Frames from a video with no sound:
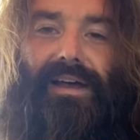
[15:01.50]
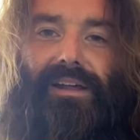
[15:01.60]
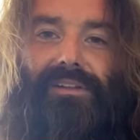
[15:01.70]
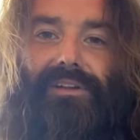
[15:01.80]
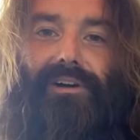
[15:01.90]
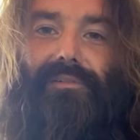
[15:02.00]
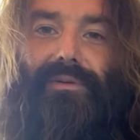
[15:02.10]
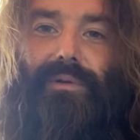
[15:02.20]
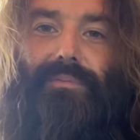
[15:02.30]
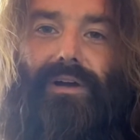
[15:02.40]
alone, and
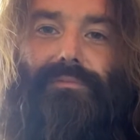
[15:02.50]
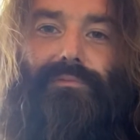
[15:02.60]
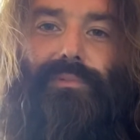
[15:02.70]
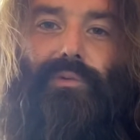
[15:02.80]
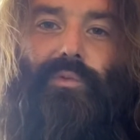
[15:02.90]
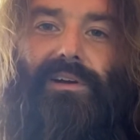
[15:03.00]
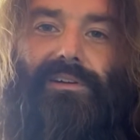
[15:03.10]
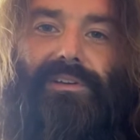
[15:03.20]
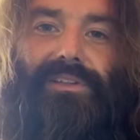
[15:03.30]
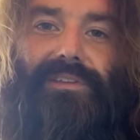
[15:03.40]
we probably
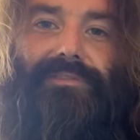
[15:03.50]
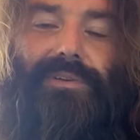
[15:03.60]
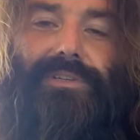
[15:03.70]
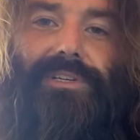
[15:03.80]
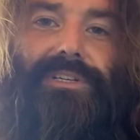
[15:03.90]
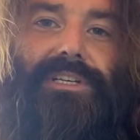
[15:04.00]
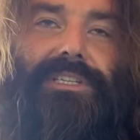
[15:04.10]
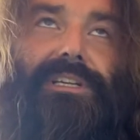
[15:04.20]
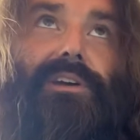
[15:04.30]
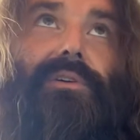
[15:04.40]
will in the future just
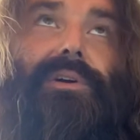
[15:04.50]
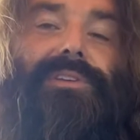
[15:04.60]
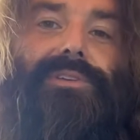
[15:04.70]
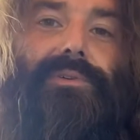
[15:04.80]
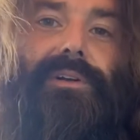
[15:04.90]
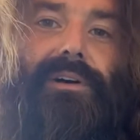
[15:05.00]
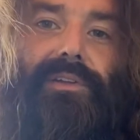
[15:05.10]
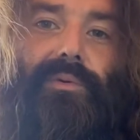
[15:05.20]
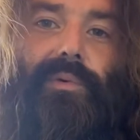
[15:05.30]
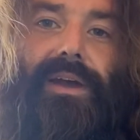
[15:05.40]
to go into it all
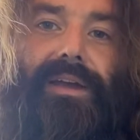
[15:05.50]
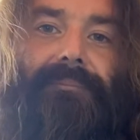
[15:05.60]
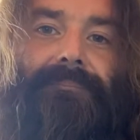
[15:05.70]
the way.